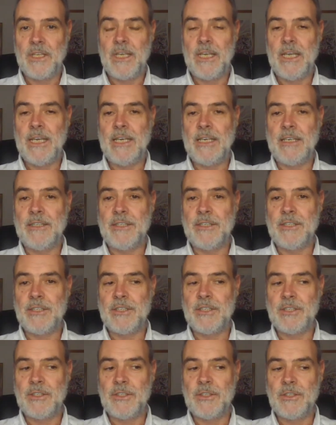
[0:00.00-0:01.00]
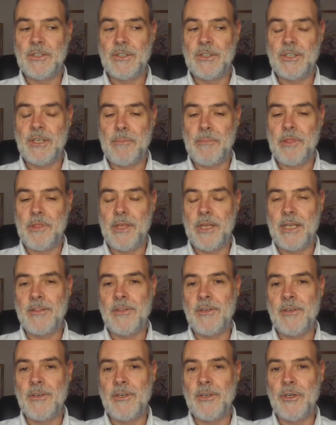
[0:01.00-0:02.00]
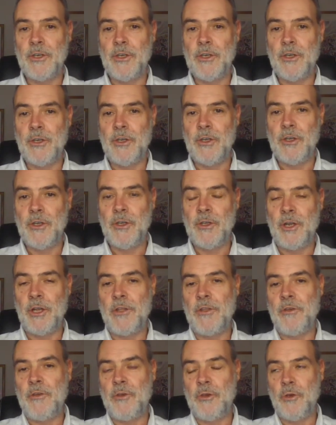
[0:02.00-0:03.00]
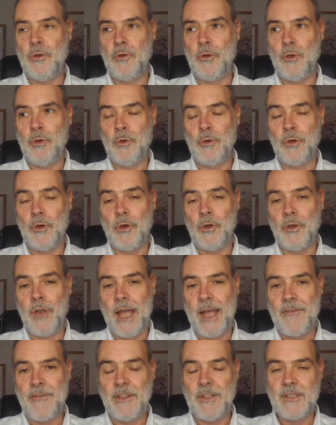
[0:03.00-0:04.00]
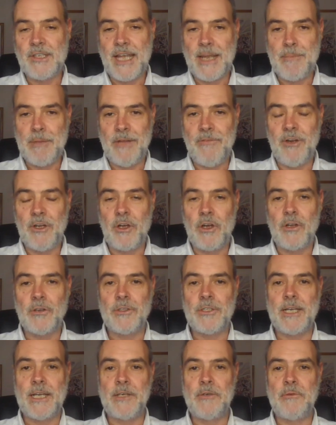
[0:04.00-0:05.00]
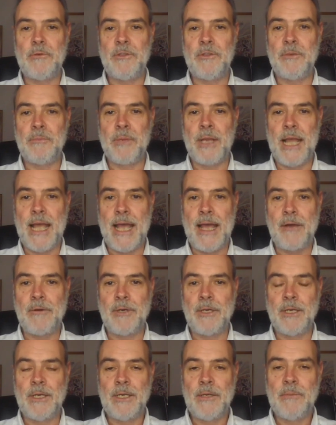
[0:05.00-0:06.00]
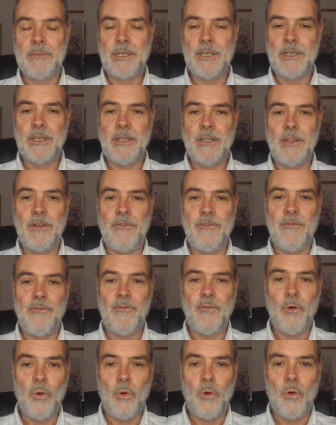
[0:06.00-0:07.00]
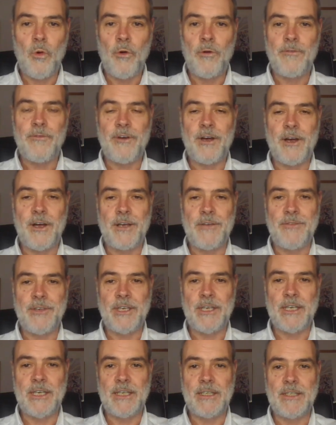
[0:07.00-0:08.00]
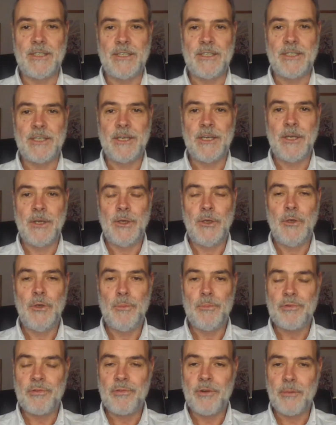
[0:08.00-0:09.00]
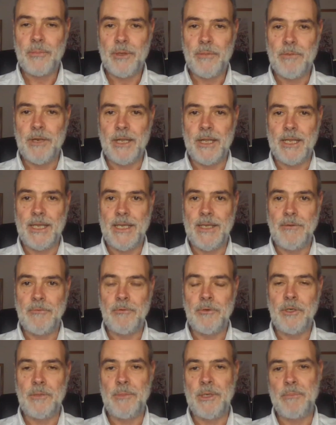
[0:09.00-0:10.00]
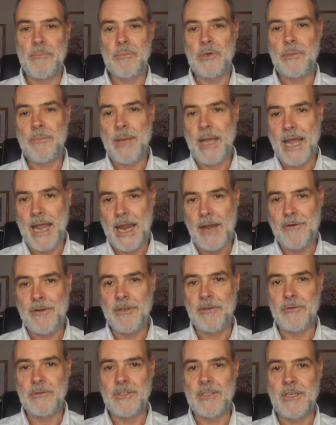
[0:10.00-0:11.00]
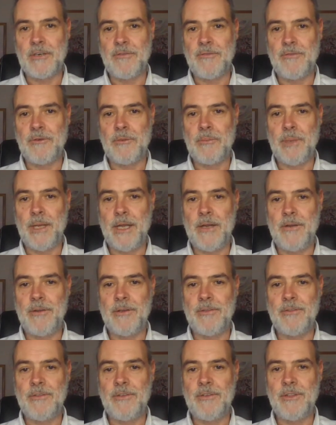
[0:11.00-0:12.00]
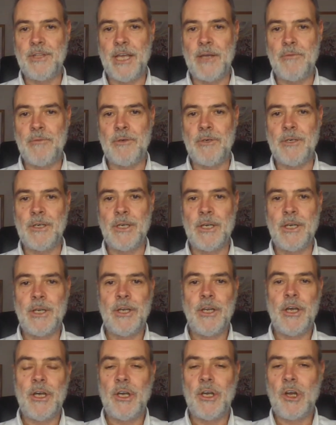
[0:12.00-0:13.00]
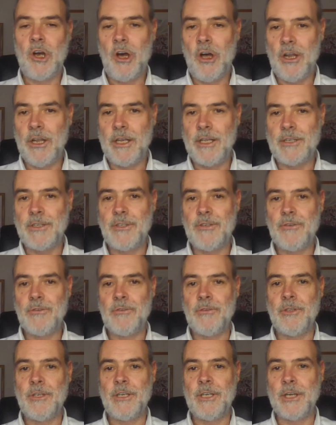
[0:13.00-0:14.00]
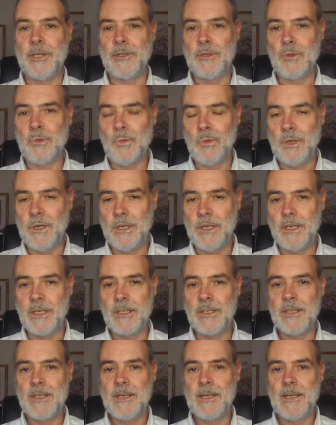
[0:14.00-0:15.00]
is something that you know you, are not having the same level of contact with them now but another four or five years you probably would have been preparing yourself for a period that they were at college or they're going to work